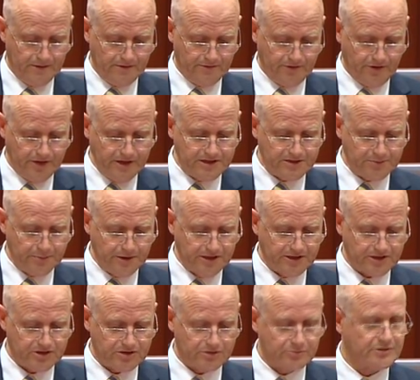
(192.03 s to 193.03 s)
Free
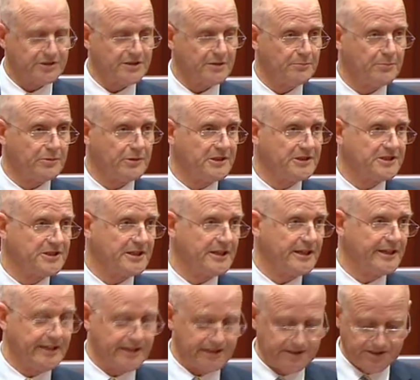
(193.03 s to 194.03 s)
speech was
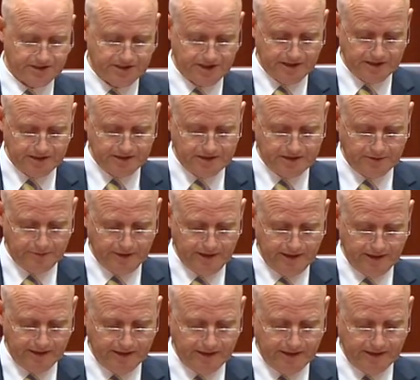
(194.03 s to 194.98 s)
implicitly considered to be